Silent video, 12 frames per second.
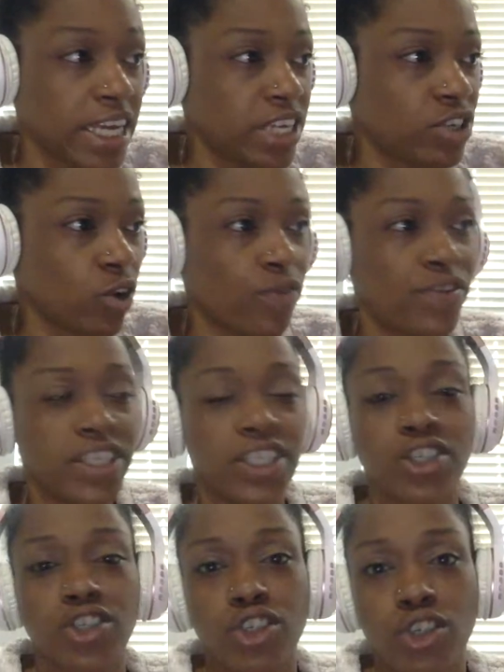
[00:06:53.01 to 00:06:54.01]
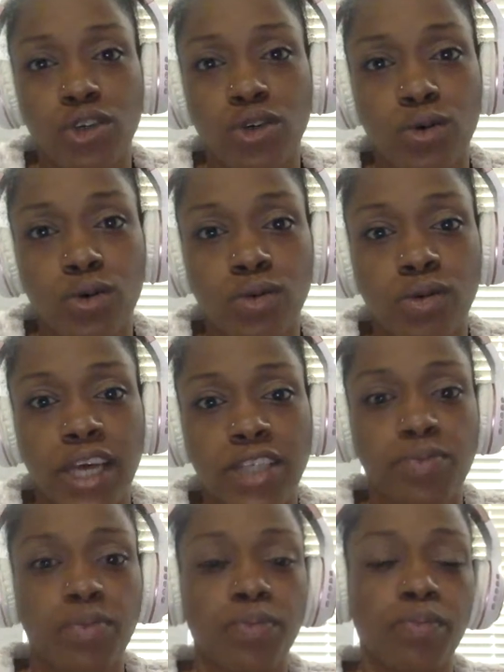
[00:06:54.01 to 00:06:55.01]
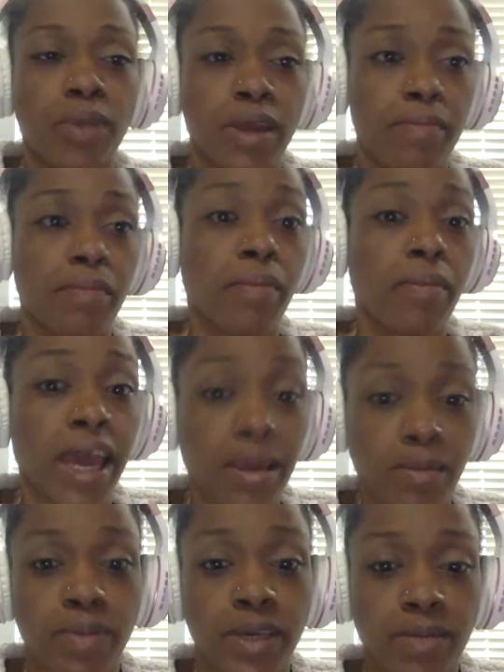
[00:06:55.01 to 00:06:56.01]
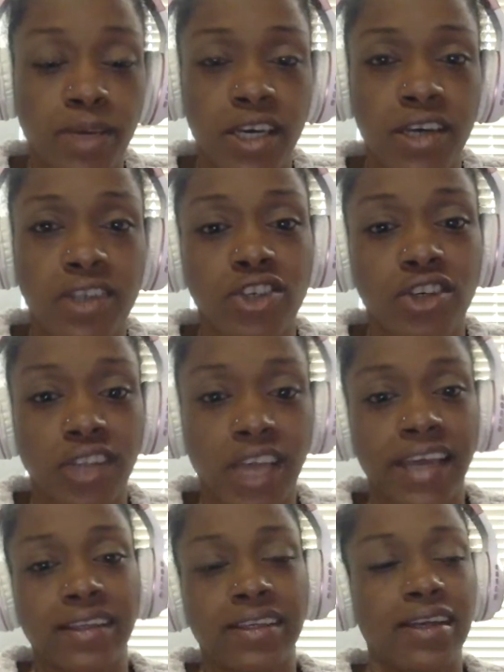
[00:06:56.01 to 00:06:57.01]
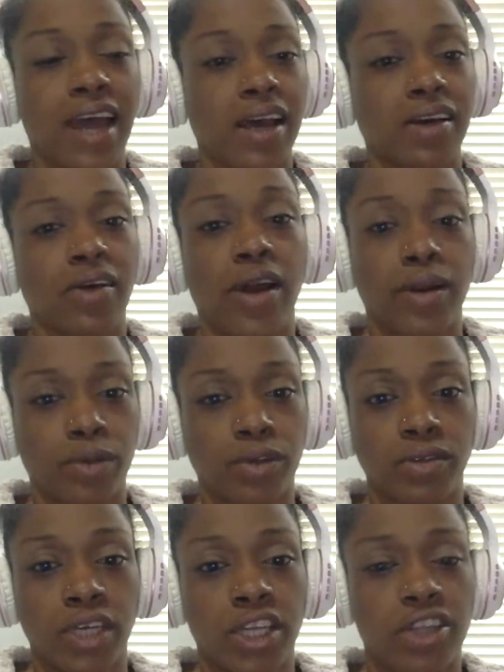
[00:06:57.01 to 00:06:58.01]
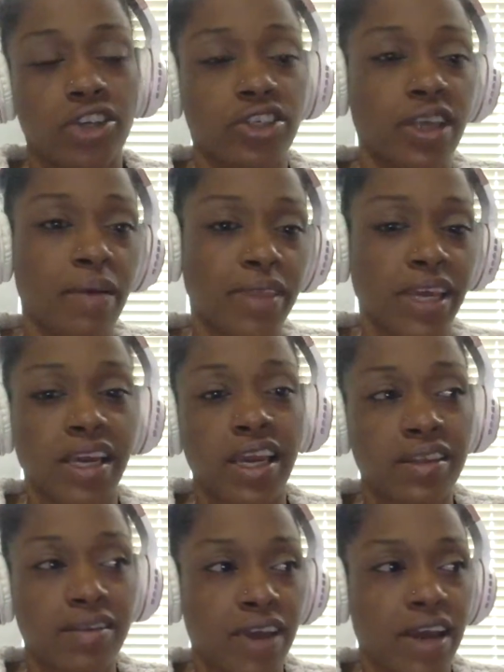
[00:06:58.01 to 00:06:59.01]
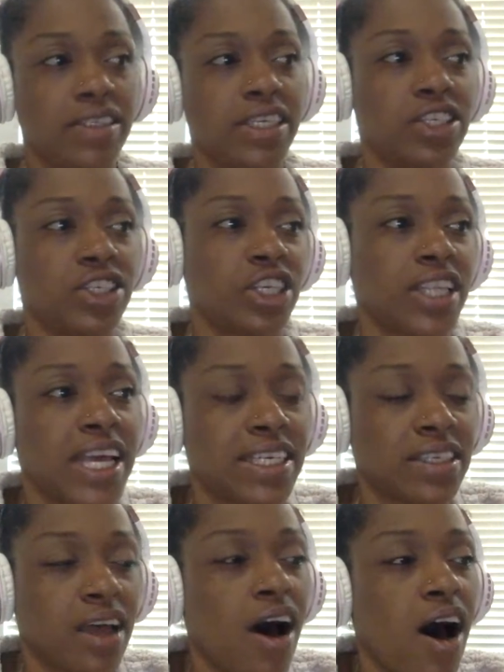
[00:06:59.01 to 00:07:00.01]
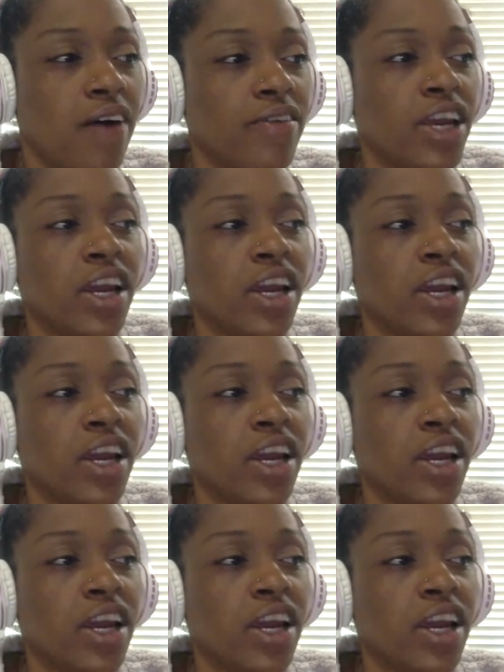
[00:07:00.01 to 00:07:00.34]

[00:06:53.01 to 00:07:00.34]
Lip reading: So if this is you, it might be because you're likely not credible. There's something in the foundation that is off.